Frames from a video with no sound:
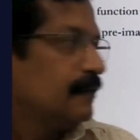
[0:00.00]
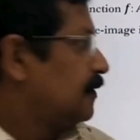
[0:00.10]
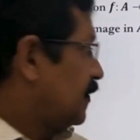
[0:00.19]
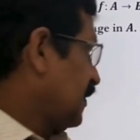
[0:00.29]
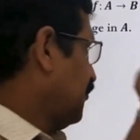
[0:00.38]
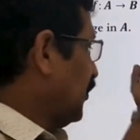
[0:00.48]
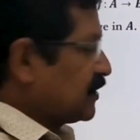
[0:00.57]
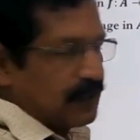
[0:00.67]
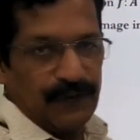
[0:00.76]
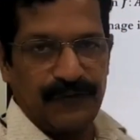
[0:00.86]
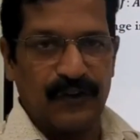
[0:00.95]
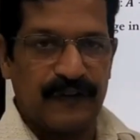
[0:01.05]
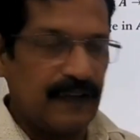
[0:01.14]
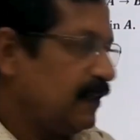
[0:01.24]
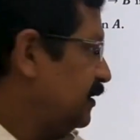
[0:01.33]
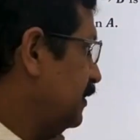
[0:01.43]
This is a function, of
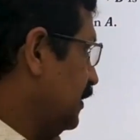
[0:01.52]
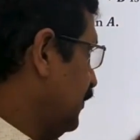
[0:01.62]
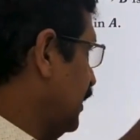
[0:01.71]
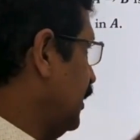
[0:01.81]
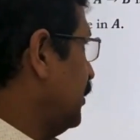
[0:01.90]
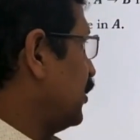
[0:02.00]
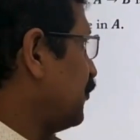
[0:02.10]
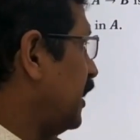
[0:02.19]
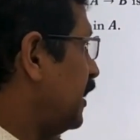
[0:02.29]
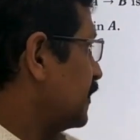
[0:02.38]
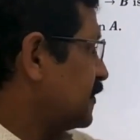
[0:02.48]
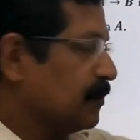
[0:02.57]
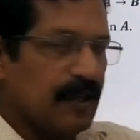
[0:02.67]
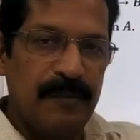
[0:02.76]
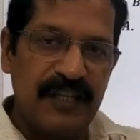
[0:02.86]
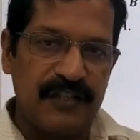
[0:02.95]
course. Every element of A has some
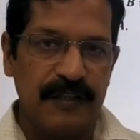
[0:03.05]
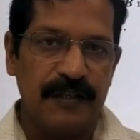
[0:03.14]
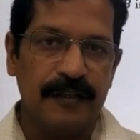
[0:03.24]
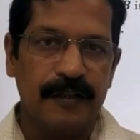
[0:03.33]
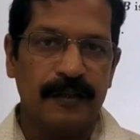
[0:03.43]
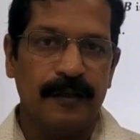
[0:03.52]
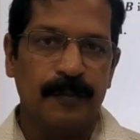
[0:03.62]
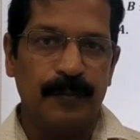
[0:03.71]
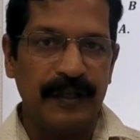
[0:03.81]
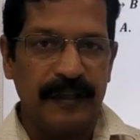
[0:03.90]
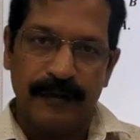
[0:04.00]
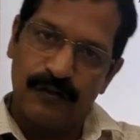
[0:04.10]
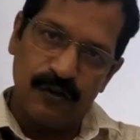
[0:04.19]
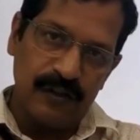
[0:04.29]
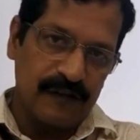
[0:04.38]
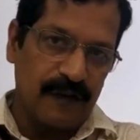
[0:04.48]
image in B.
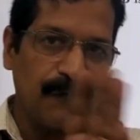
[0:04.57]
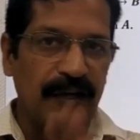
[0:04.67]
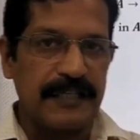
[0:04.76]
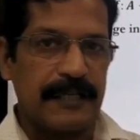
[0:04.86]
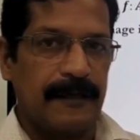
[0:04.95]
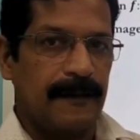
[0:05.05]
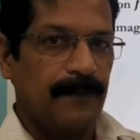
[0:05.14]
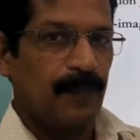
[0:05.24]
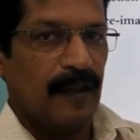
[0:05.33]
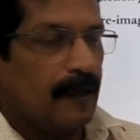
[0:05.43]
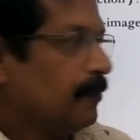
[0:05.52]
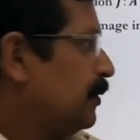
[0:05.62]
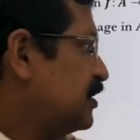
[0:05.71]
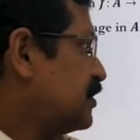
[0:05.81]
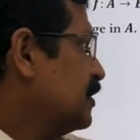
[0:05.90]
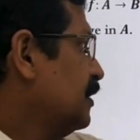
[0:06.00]
So it is a function.
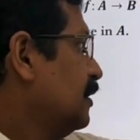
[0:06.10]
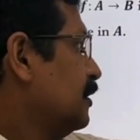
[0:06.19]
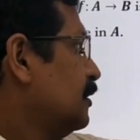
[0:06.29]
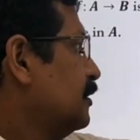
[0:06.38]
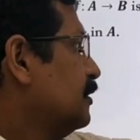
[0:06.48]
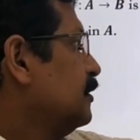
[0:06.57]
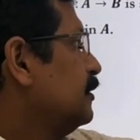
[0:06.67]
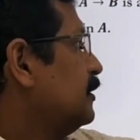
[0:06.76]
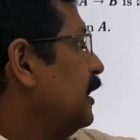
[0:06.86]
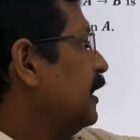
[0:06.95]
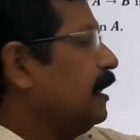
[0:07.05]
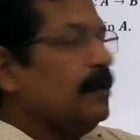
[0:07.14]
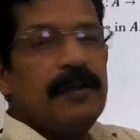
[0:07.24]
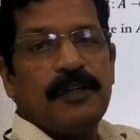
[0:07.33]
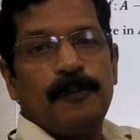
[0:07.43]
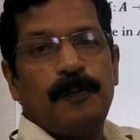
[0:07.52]
But the
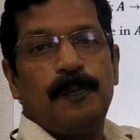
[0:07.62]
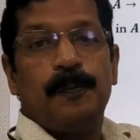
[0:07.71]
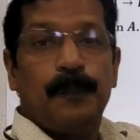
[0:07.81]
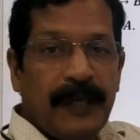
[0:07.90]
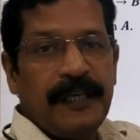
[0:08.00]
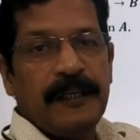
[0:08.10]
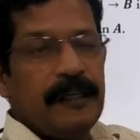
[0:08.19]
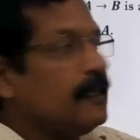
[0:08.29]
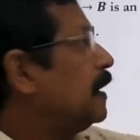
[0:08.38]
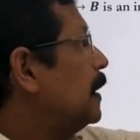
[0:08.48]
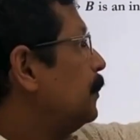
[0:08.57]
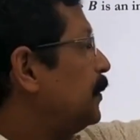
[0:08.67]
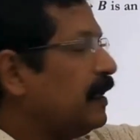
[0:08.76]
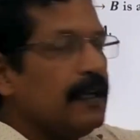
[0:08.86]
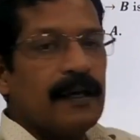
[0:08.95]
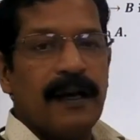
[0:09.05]
element of P in
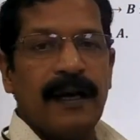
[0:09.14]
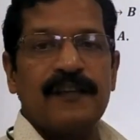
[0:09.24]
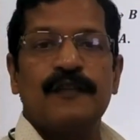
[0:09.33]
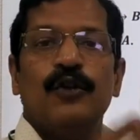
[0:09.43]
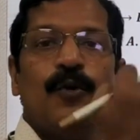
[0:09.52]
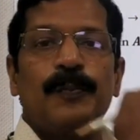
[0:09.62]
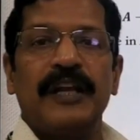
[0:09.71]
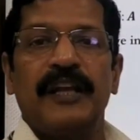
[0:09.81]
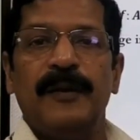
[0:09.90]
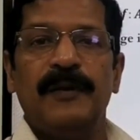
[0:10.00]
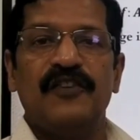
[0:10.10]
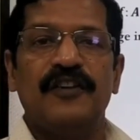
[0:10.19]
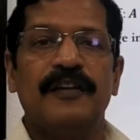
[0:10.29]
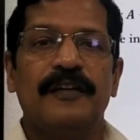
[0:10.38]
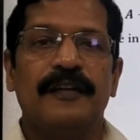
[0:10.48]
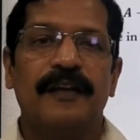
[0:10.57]
B has no pre-image
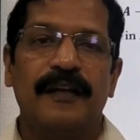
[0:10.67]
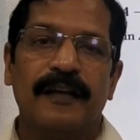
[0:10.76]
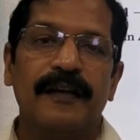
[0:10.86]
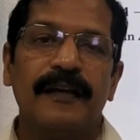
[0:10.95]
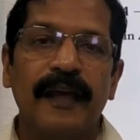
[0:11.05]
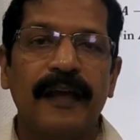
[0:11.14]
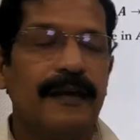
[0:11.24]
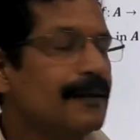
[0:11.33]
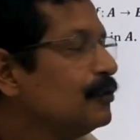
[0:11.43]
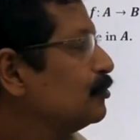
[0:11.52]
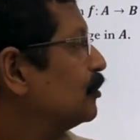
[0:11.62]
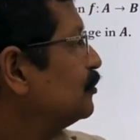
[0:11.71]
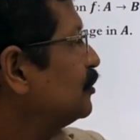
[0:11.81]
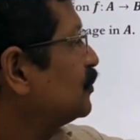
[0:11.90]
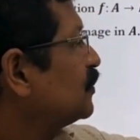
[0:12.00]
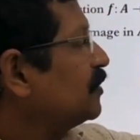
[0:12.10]
in A. So
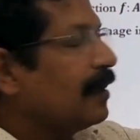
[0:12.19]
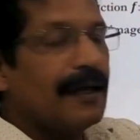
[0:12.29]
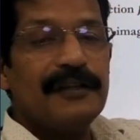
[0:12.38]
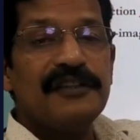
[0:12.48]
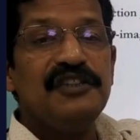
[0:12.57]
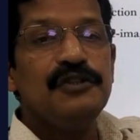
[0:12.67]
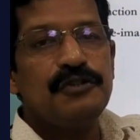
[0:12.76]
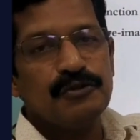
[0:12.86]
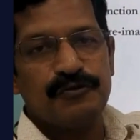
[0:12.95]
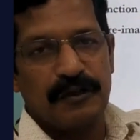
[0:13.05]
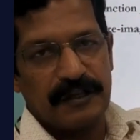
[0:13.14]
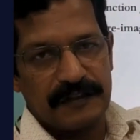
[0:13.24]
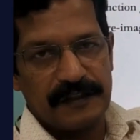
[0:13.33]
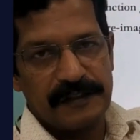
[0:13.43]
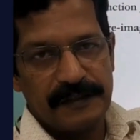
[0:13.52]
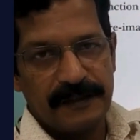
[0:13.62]
this is an into
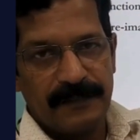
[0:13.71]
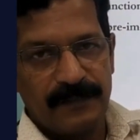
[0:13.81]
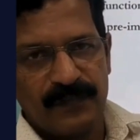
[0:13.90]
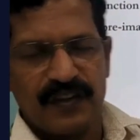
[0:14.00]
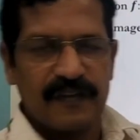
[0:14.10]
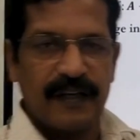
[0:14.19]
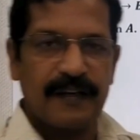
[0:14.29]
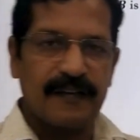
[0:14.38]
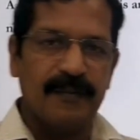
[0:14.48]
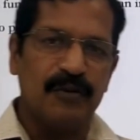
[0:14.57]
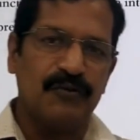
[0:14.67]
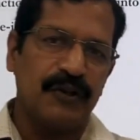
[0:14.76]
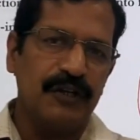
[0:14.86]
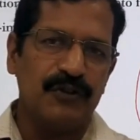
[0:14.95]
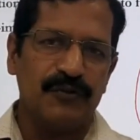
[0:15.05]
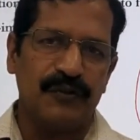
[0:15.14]
function. This is an example for
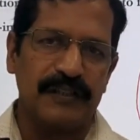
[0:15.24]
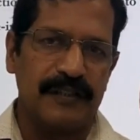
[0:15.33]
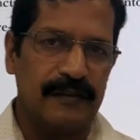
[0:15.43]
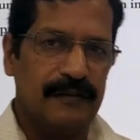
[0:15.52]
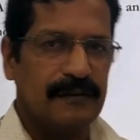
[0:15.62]
into function.